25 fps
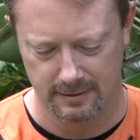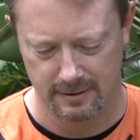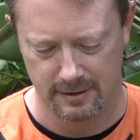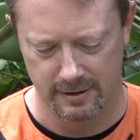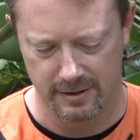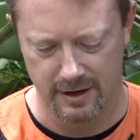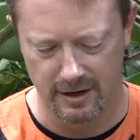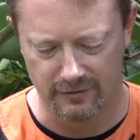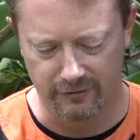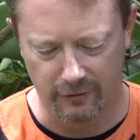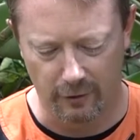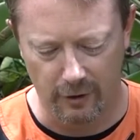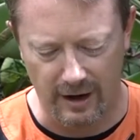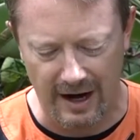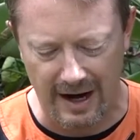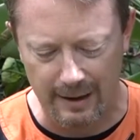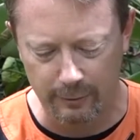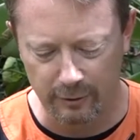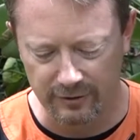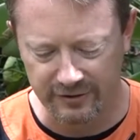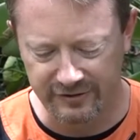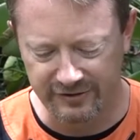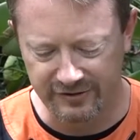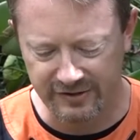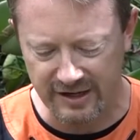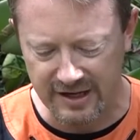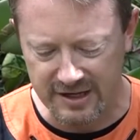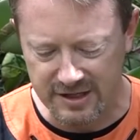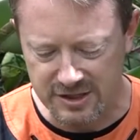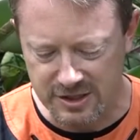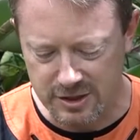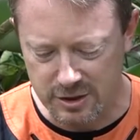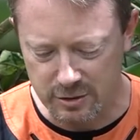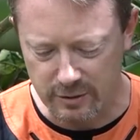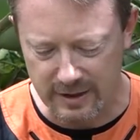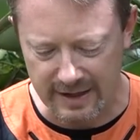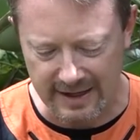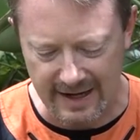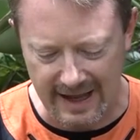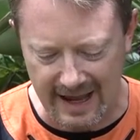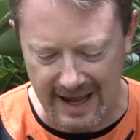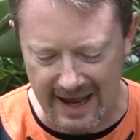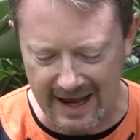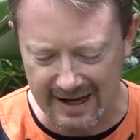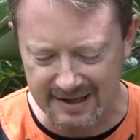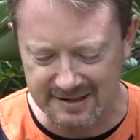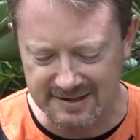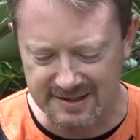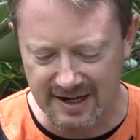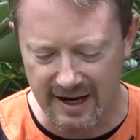Therefore, I will send you into
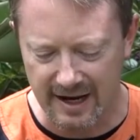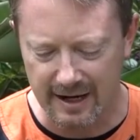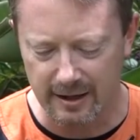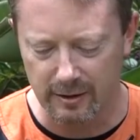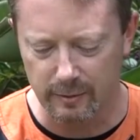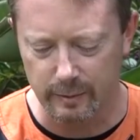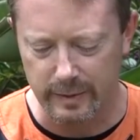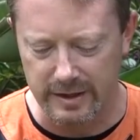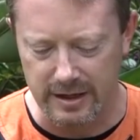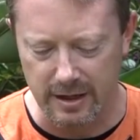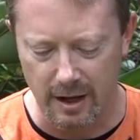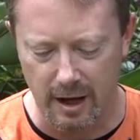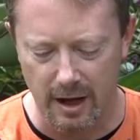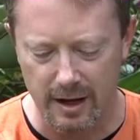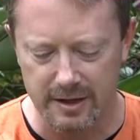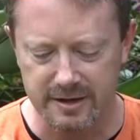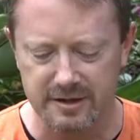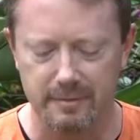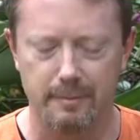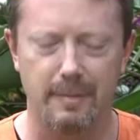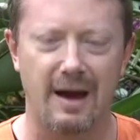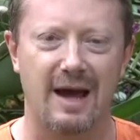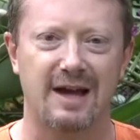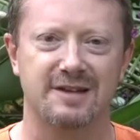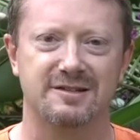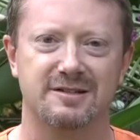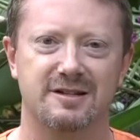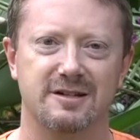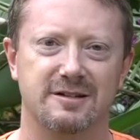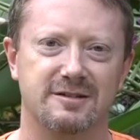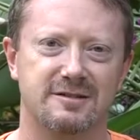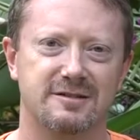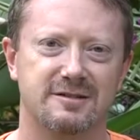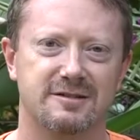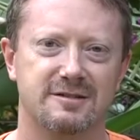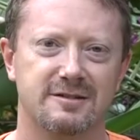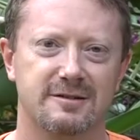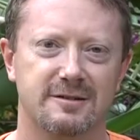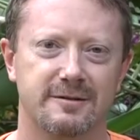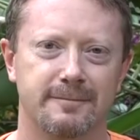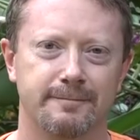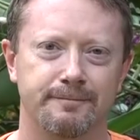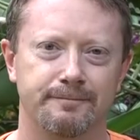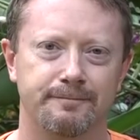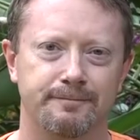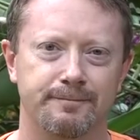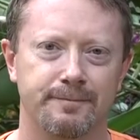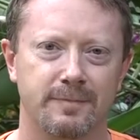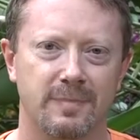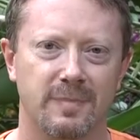exile beyond Damascus,
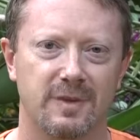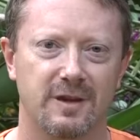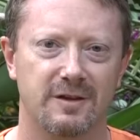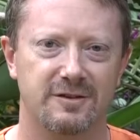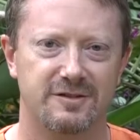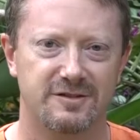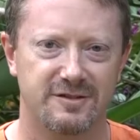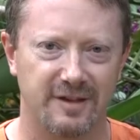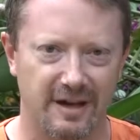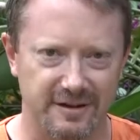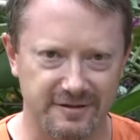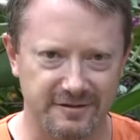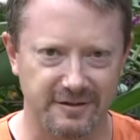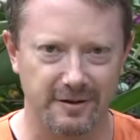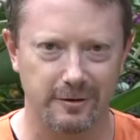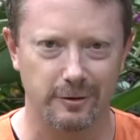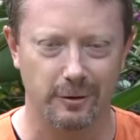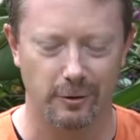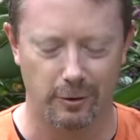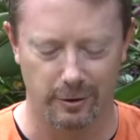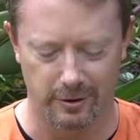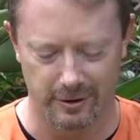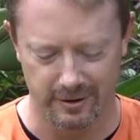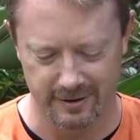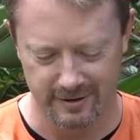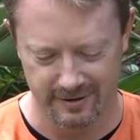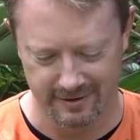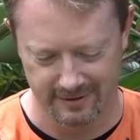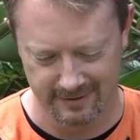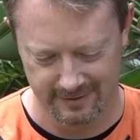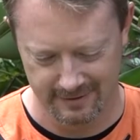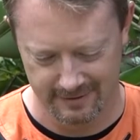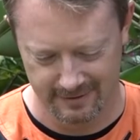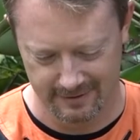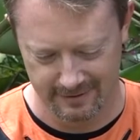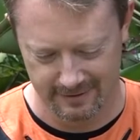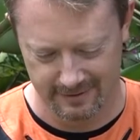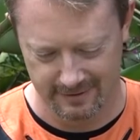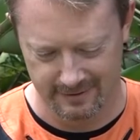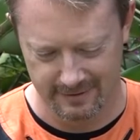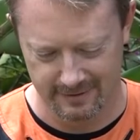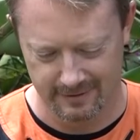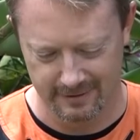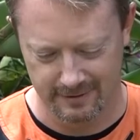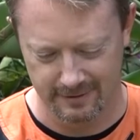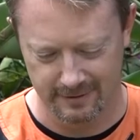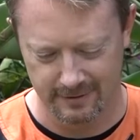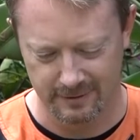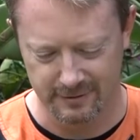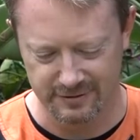says the Lord,
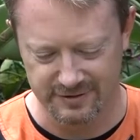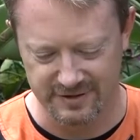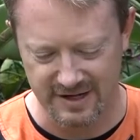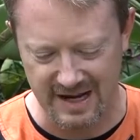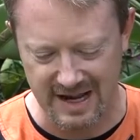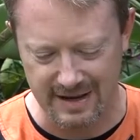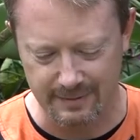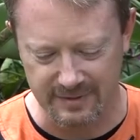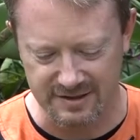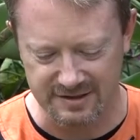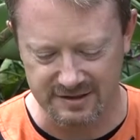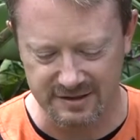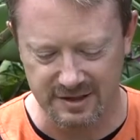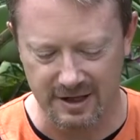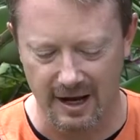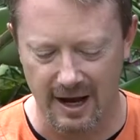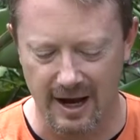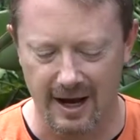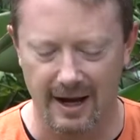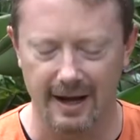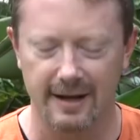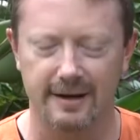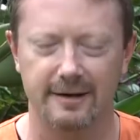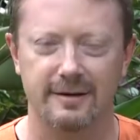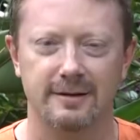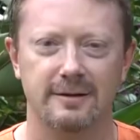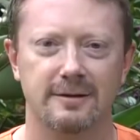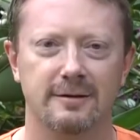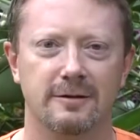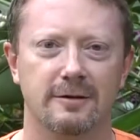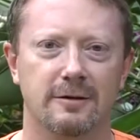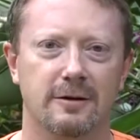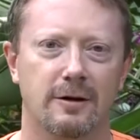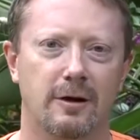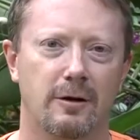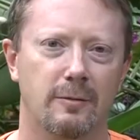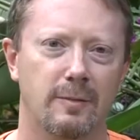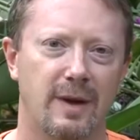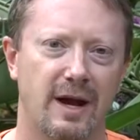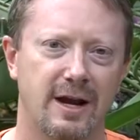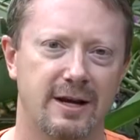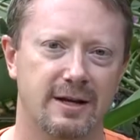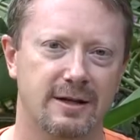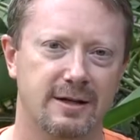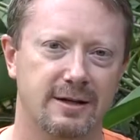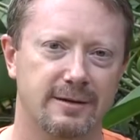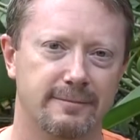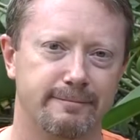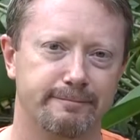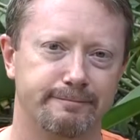whose name is God
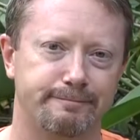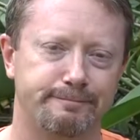Almighty.